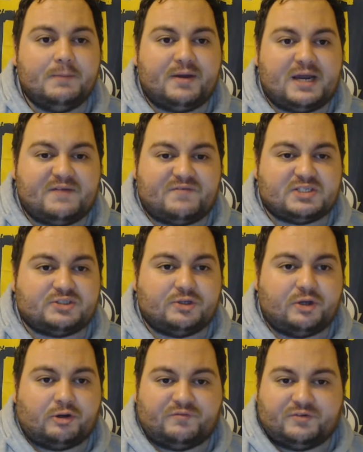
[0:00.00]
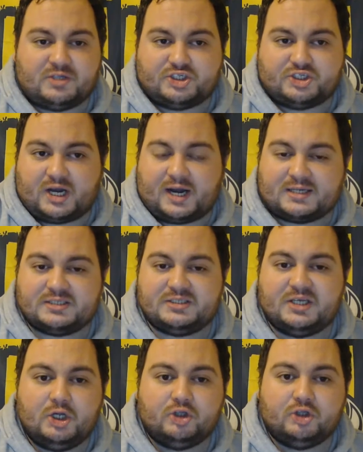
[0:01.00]
Panthers too good for the Sharks.
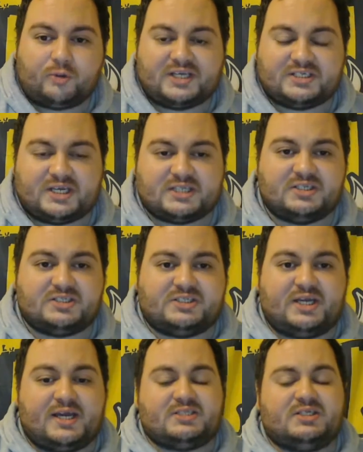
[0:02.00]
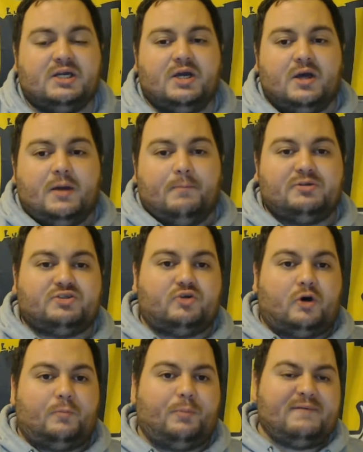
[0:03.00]
26-6.
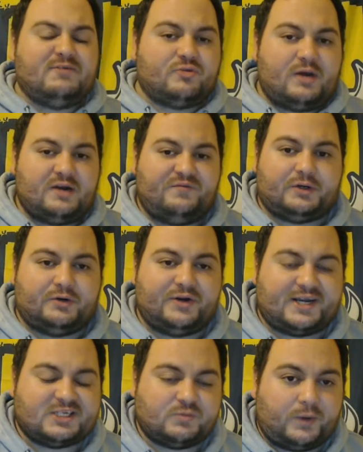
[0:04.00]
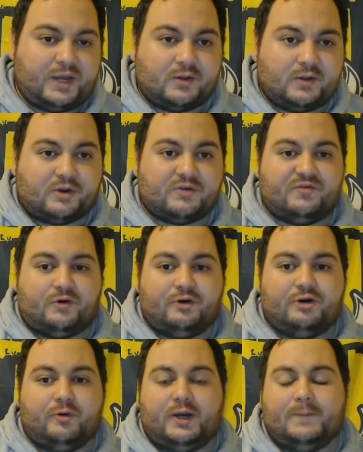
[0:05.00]
Storm Panthers grand final next week. Looking forward
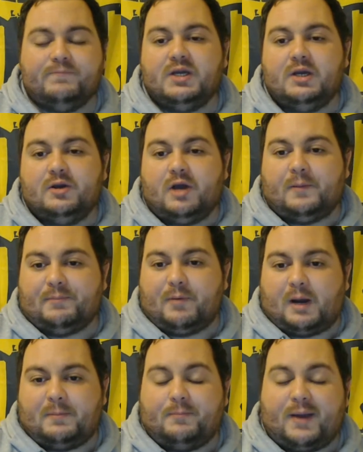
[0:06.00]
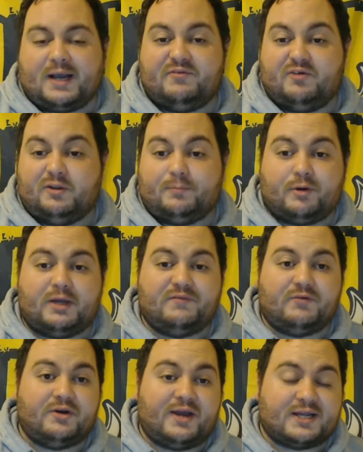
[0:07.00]
to it. I'll be back for the
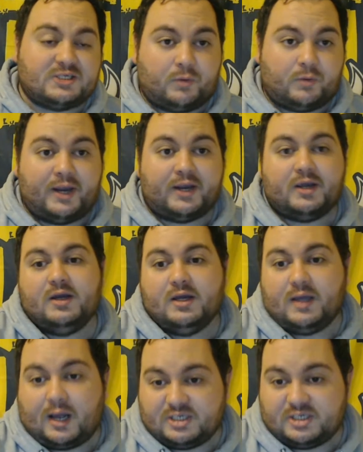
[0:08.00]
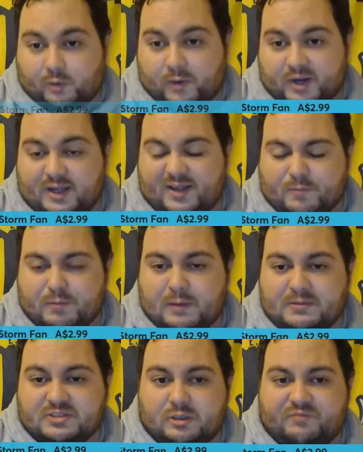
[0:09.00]
preview next week. Just quickly, Luke
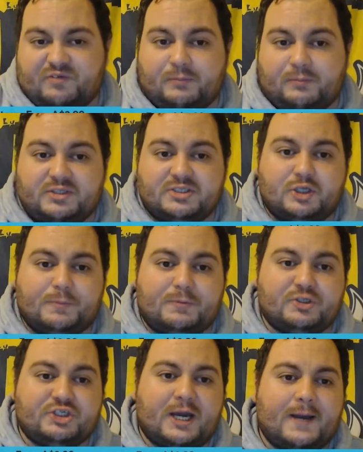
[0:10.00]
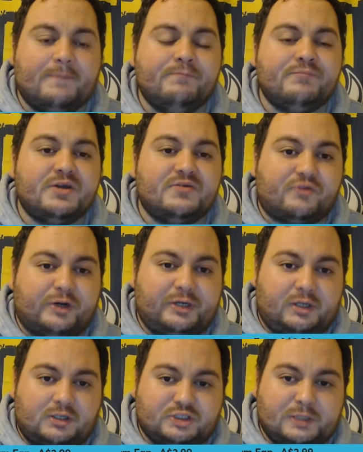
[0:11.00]
Melbourne Storm fan with the super chat.
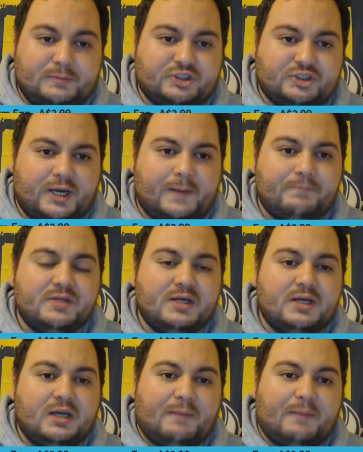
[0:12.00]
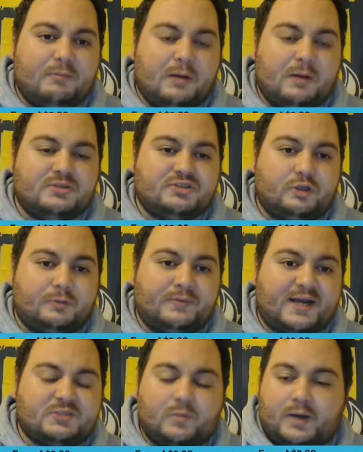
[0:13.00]
$3 super chat. Up to Melbourne Storm
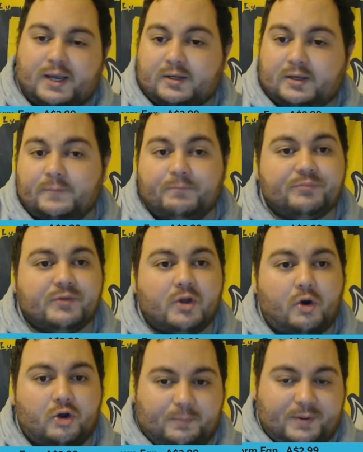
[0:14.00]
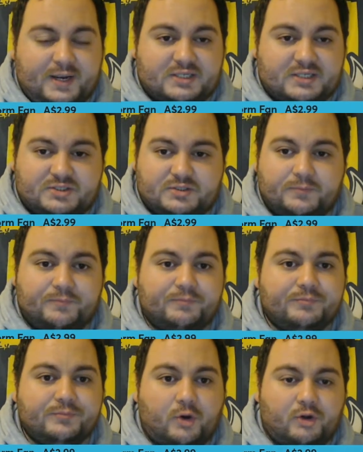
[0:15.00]
next week. All the best.
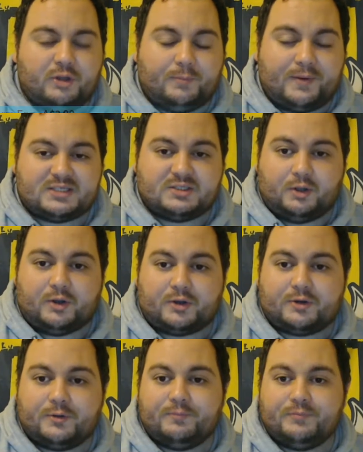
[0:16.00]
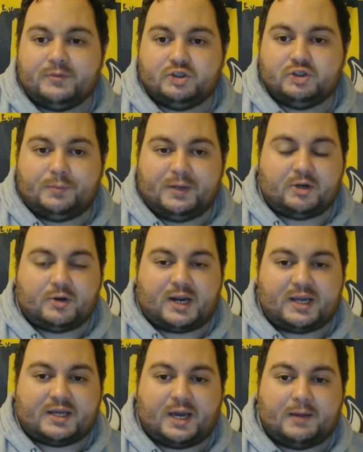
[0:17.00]
All the best, Luke. Should be a
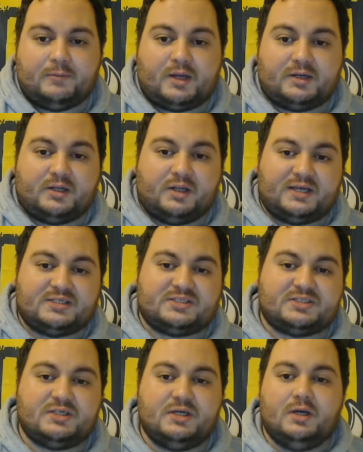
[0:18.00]
great game, nonetheless.